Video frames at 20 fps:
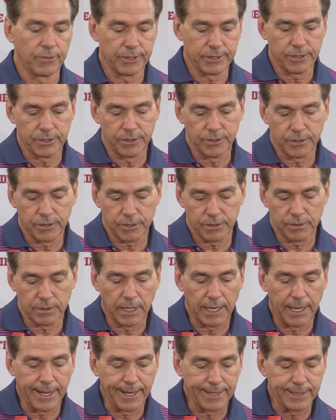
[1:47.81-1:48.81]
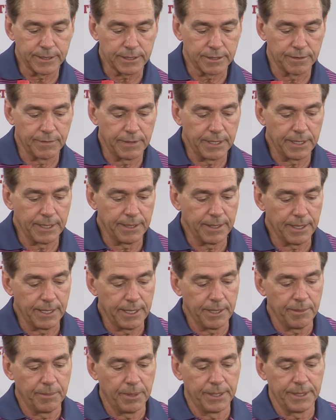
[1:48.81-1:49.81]
which is the highest of
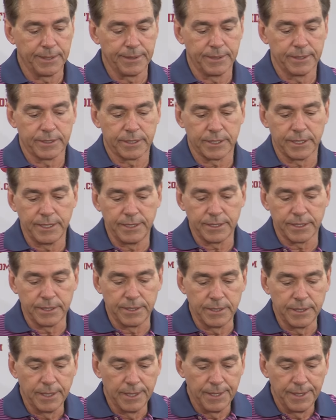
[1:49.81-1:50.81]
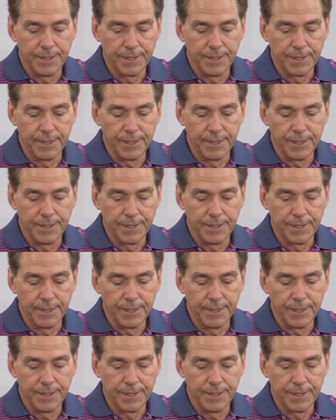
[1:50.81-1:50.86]
anybody this season.